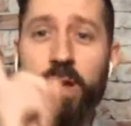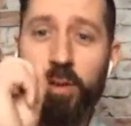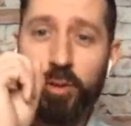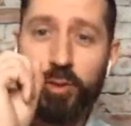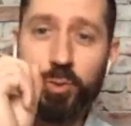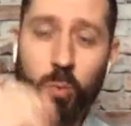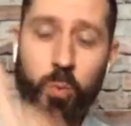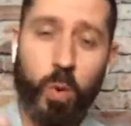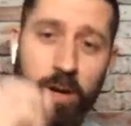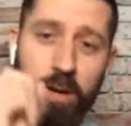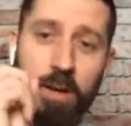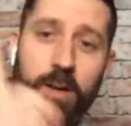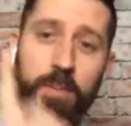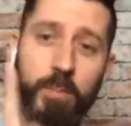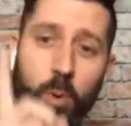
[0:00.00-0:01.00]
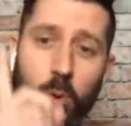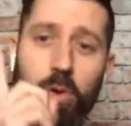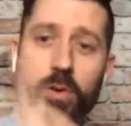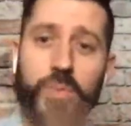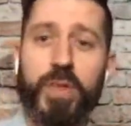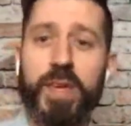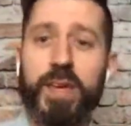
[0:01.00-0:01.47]
There's one more
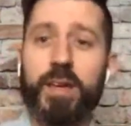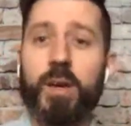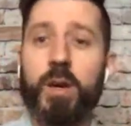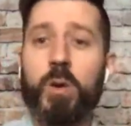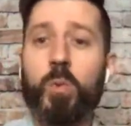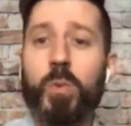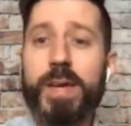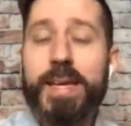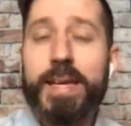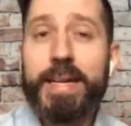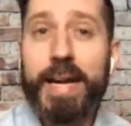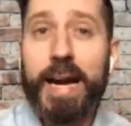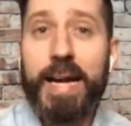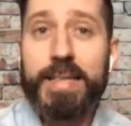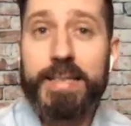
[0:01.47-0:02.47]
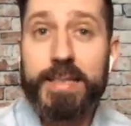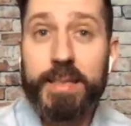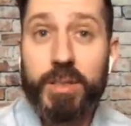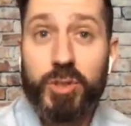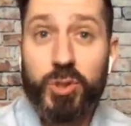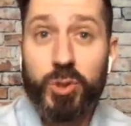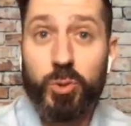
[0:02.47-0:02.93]
thing we got
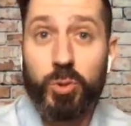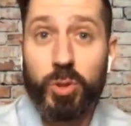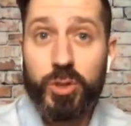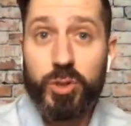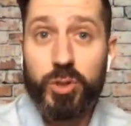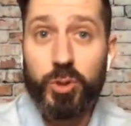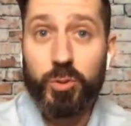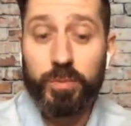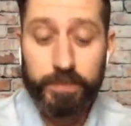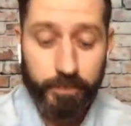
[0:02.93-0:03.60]
to do.